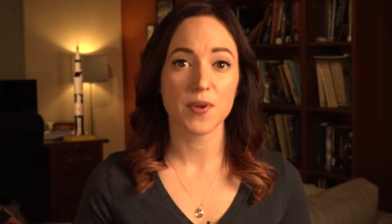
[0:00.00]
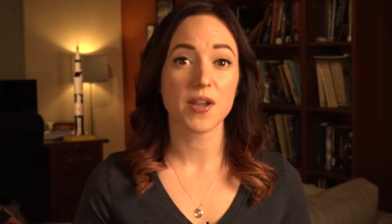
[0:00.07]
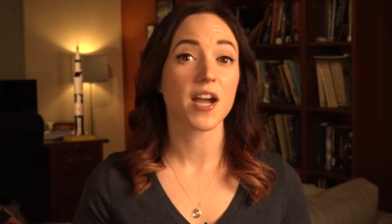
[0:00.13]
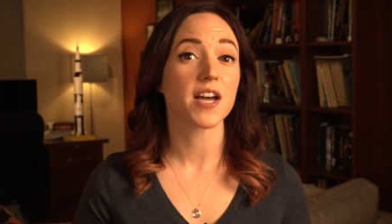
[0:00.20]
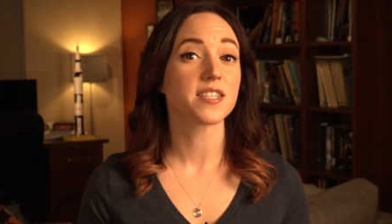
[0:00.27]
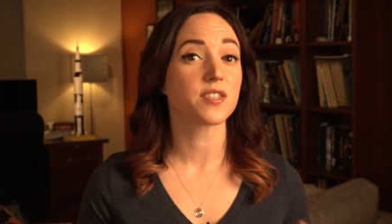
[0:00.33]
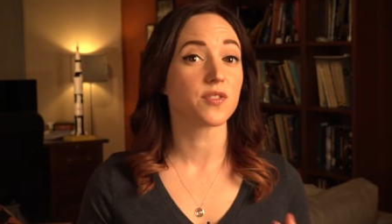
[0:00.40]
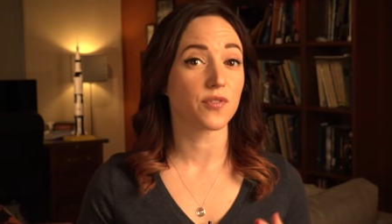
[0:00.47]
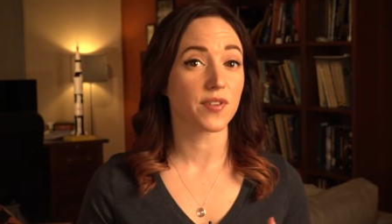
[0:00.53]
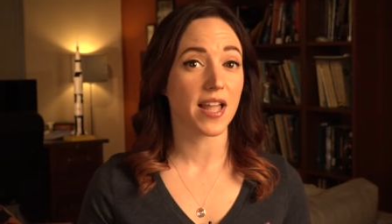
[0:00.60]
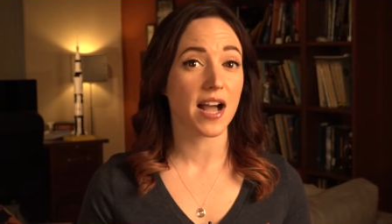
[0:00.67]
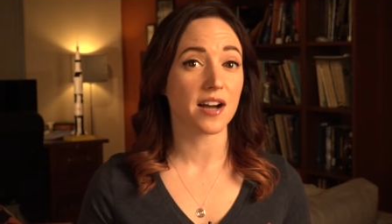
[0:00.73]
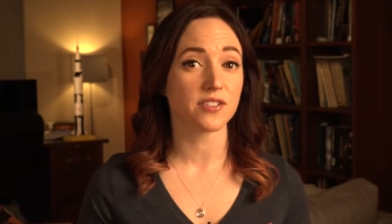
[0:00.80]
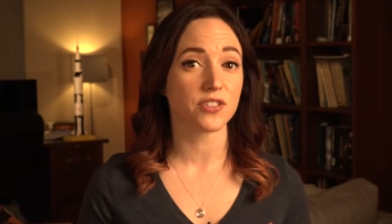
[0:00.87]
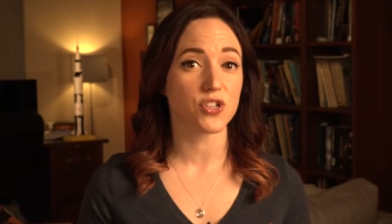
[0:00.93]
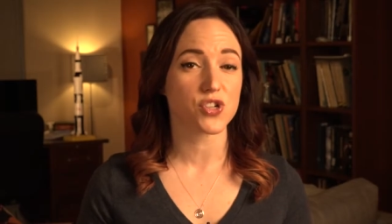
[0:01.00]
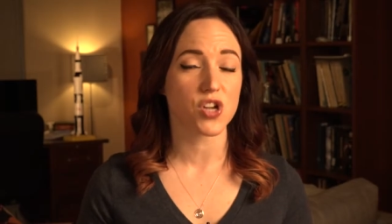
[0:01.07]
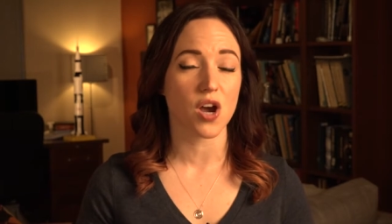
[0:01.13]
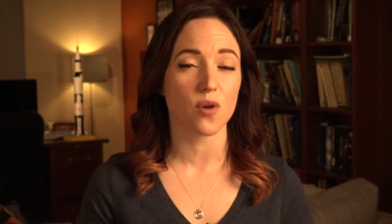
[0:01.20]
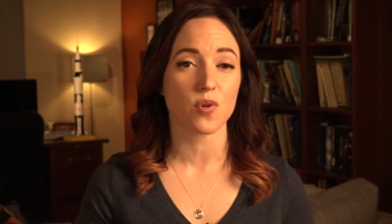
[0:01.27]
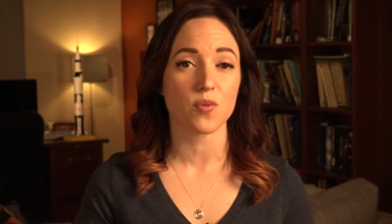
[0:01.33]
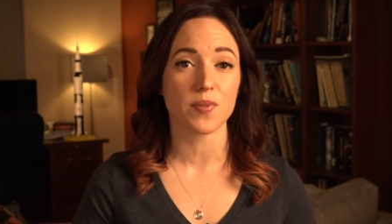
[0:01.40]
Because the reality
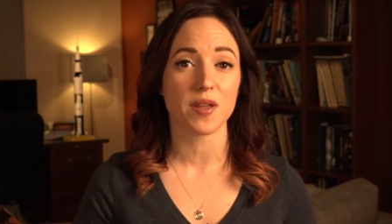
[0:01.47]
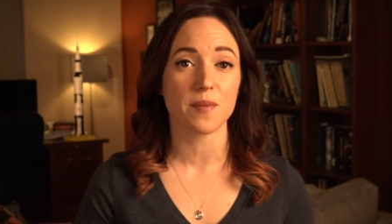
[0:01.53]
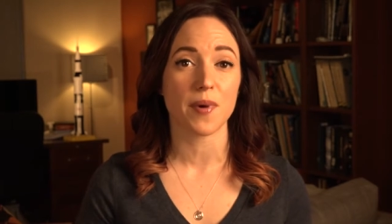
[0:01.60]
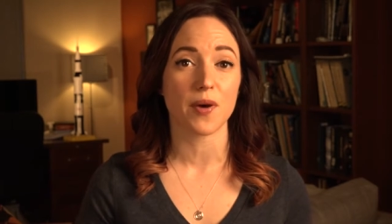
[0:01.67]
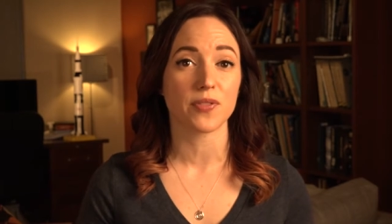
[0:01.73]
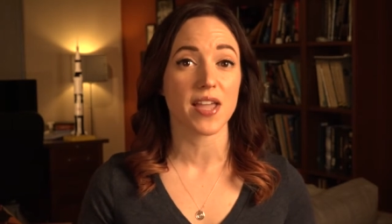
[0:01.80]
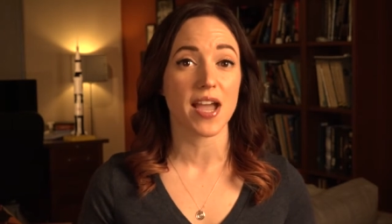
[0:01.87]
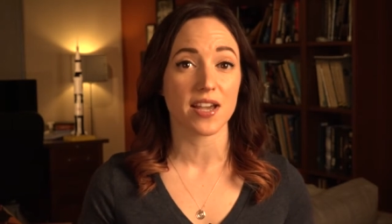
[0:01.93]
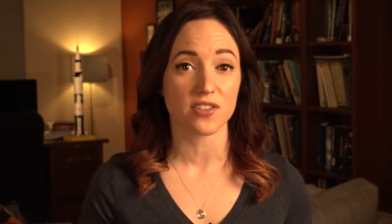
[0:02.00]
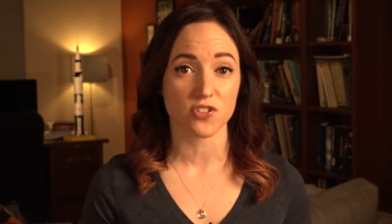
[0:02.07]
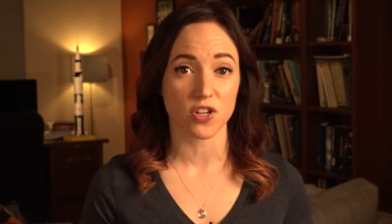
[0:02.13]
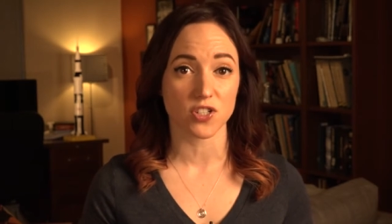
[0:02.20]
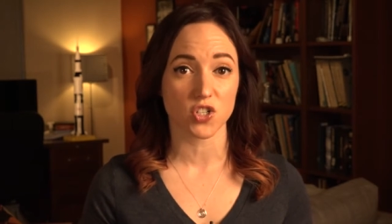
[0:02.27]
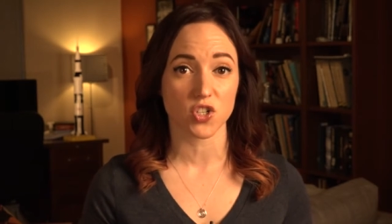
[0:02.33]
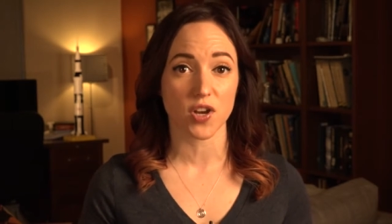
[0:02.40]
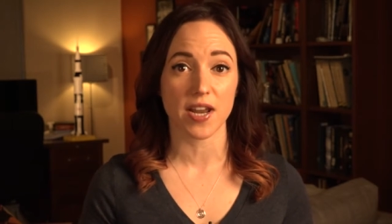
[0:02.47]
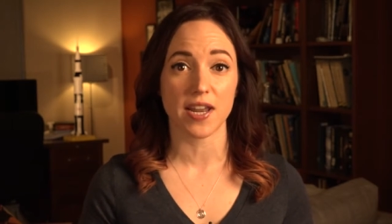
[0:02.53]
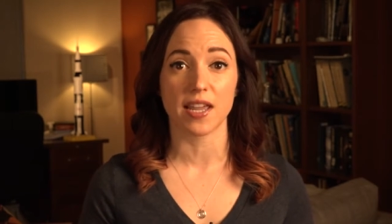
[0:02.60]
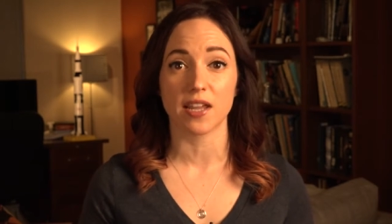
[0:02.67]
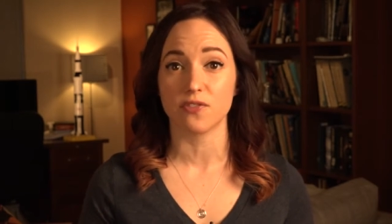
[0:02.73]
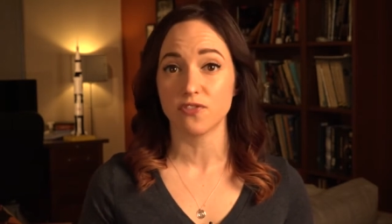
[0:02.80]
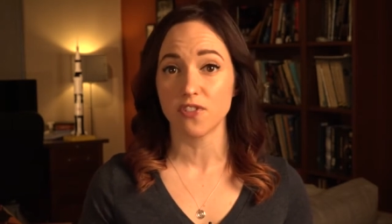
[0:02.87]
show would be about the astronauts
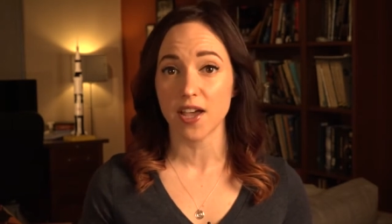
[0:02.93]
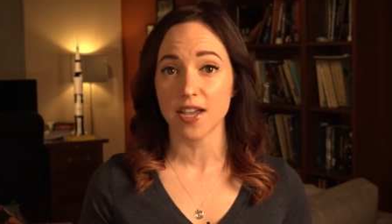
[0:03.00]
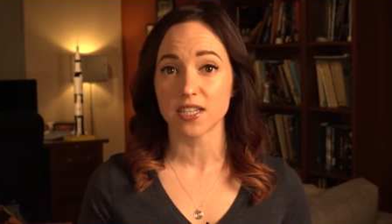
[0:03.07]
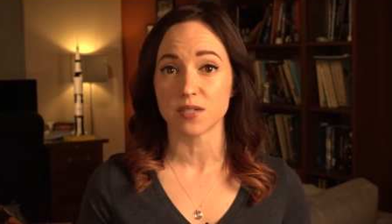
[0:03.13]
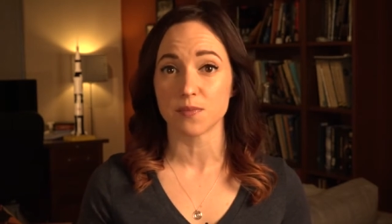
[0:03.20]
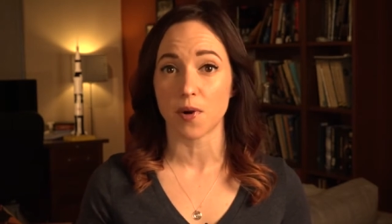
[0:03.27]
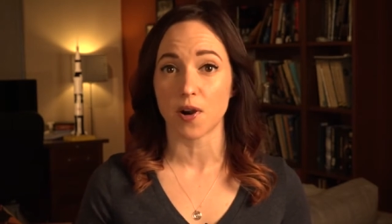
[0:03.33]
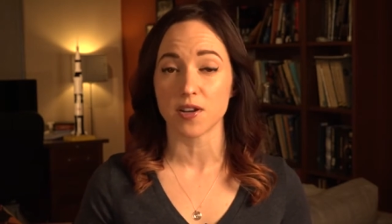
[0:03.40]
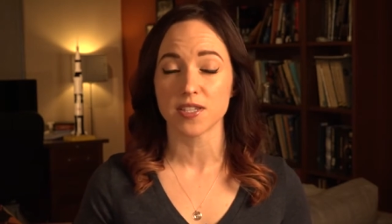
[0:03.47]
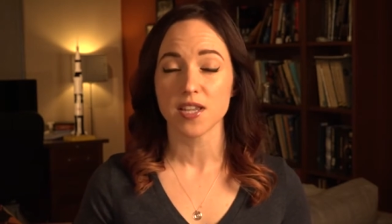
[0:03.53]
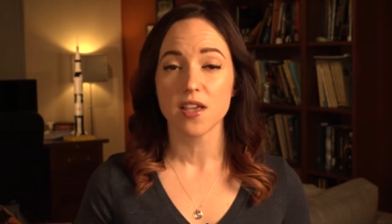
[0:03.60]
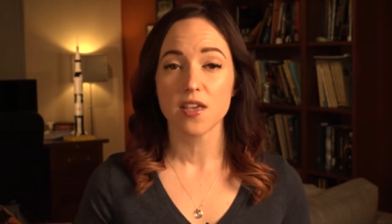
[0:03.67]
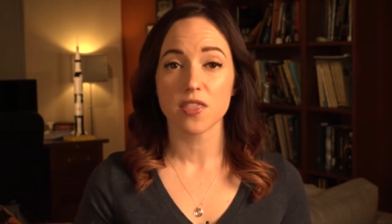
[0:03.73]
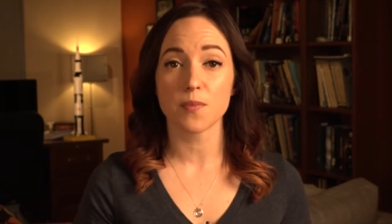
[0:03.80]
training and flying to Mars,